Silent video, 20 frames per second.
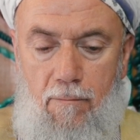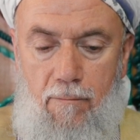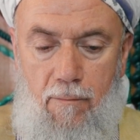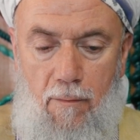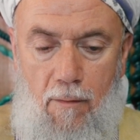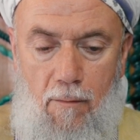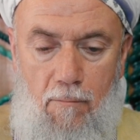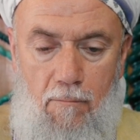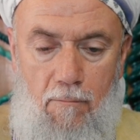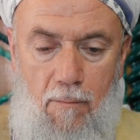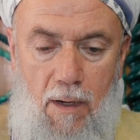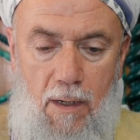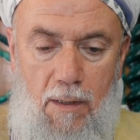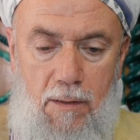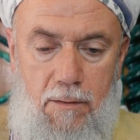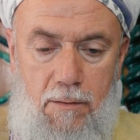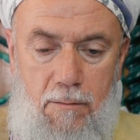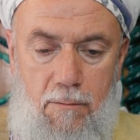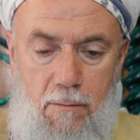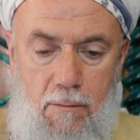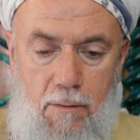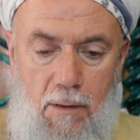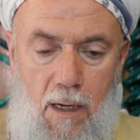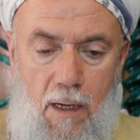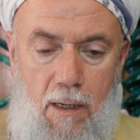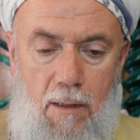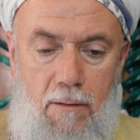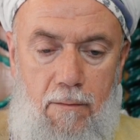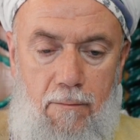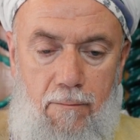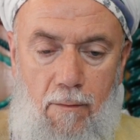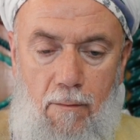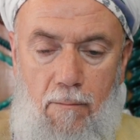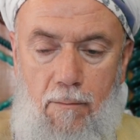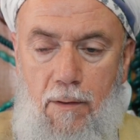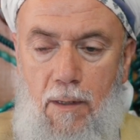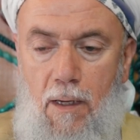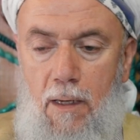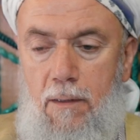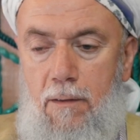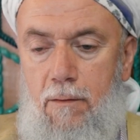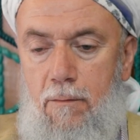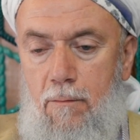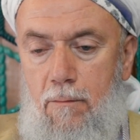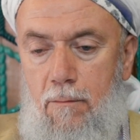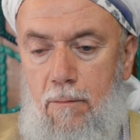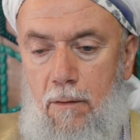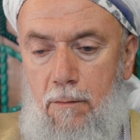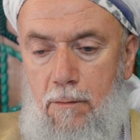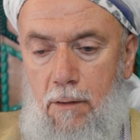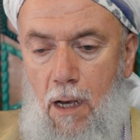from mice to cat, from cat to